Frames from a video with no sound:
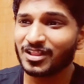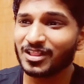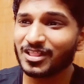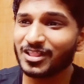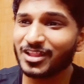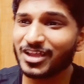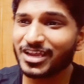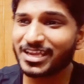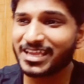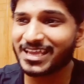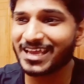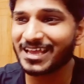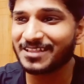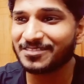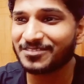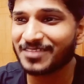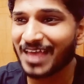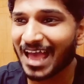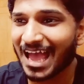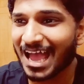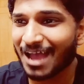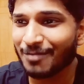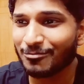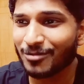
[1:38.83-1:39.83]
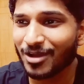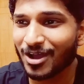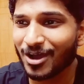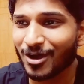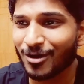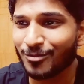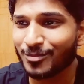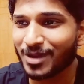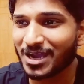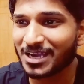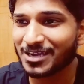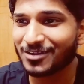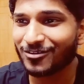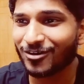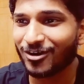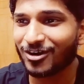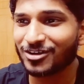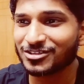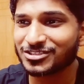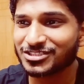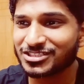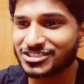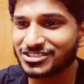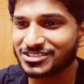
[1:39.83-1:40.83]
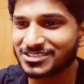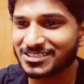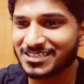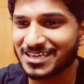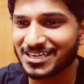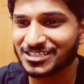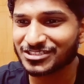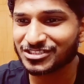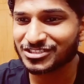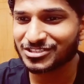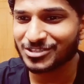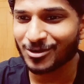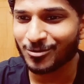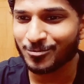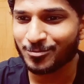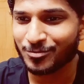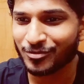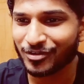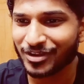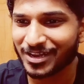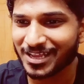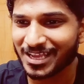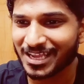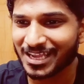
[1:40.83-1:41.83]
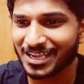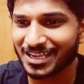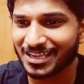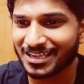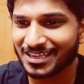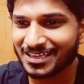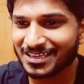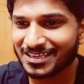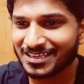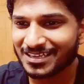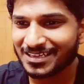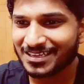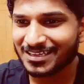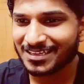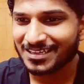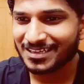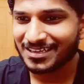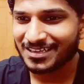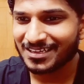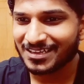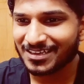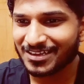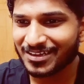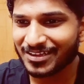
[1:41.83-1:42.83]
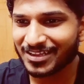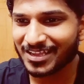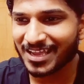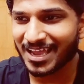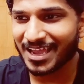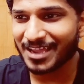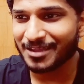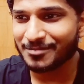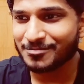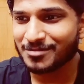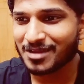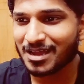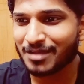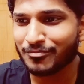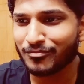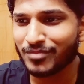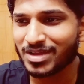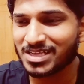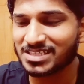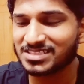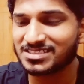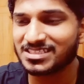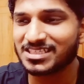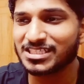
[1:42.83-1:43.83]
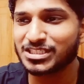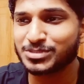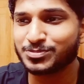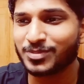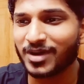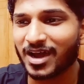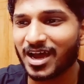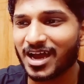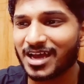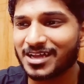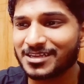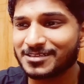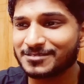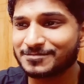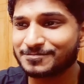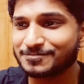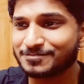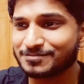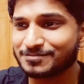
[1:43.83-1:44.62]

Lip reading: Look at them. Oh my gosh, they're so pretty. Okay, I missed this part.